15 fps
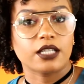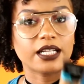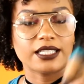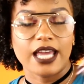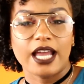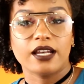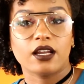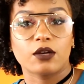
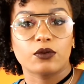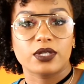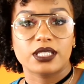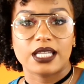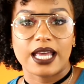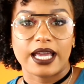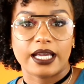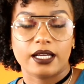attendant
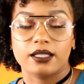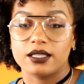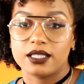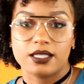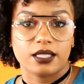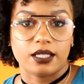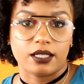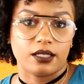was like,
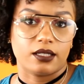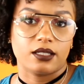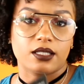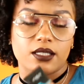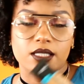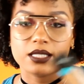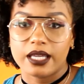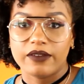listen,
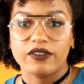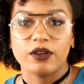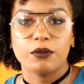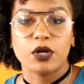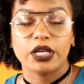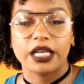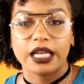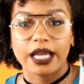save
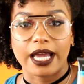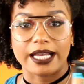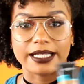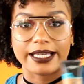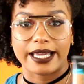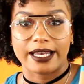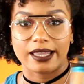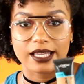your money
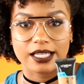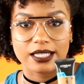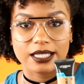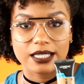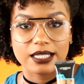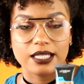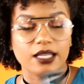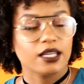and get
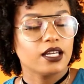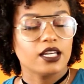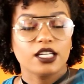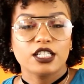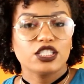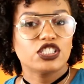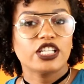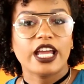this.
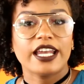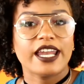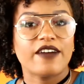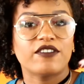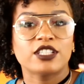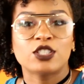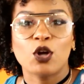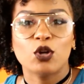She ain't
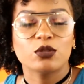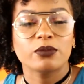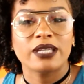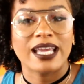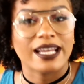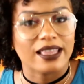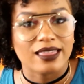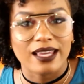never told
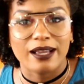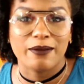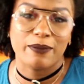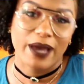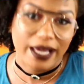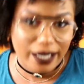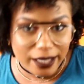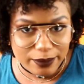me anything
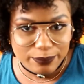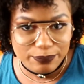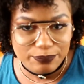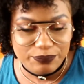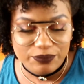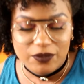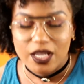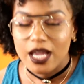better.
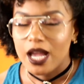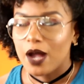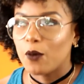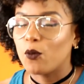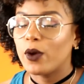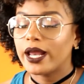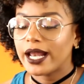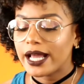
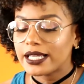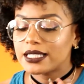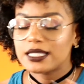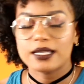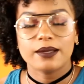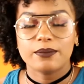When I